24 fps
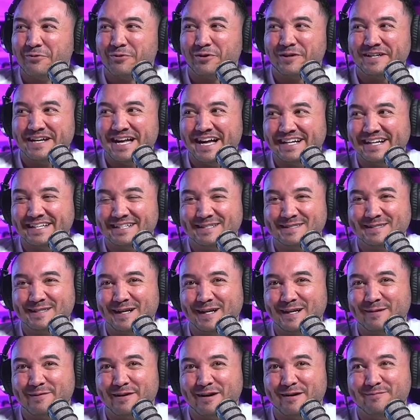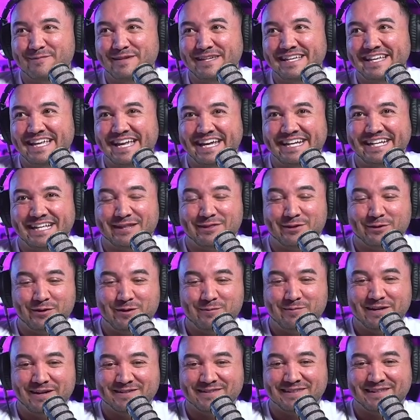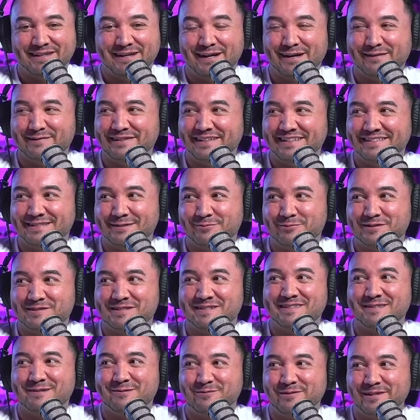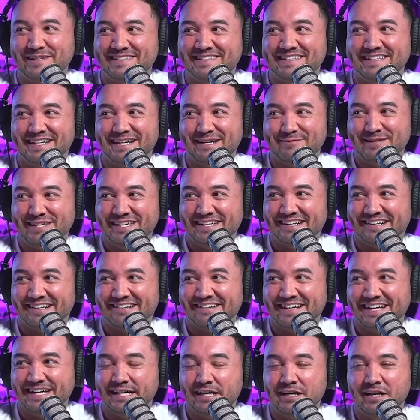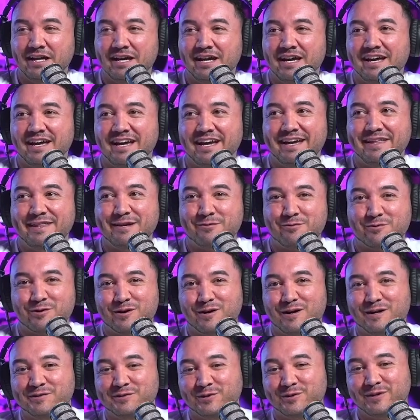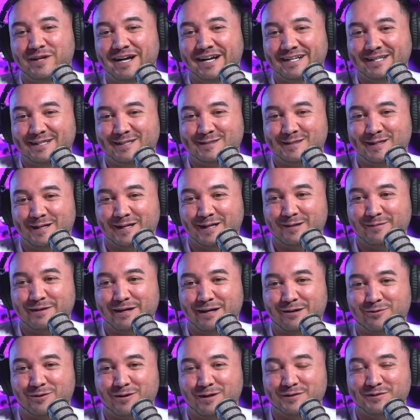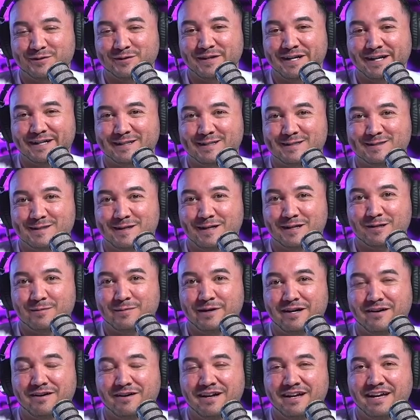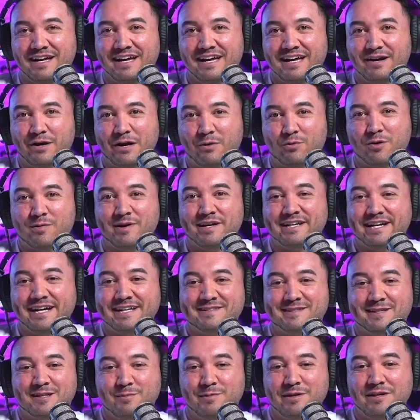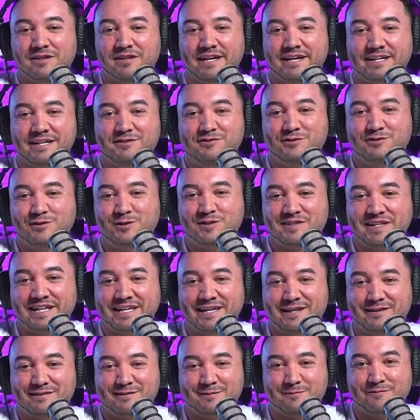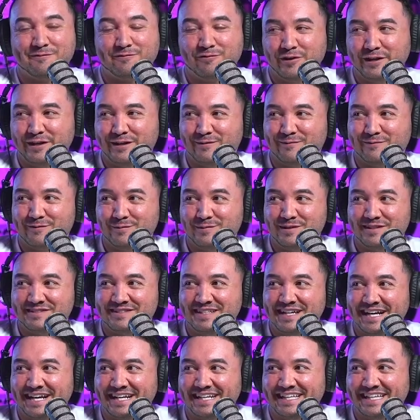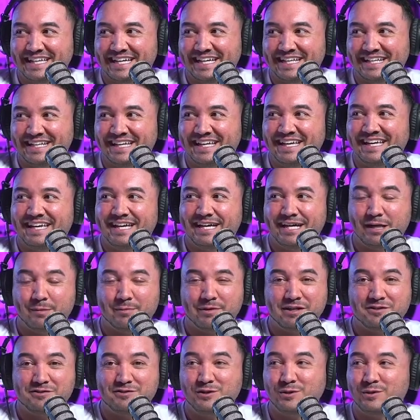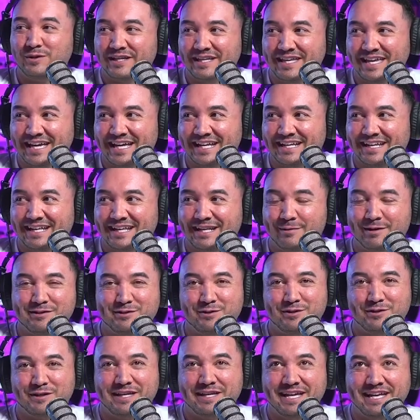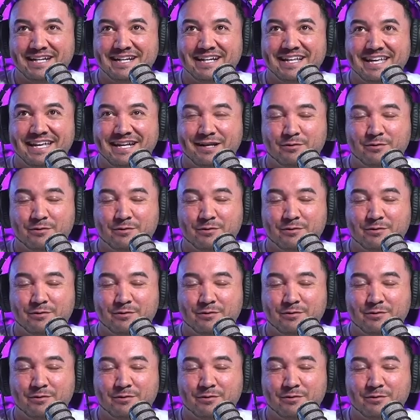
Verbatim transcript: we're not going to talk about me gaining 30 pounds in the off season, which is the reason I'm here, right? And then we're also not going to talk about, we're also not going to talk about what my diet's going to be like as soon as I get some freedom from this diet again. And I'm going to do it again. And I'm going to do it again and again.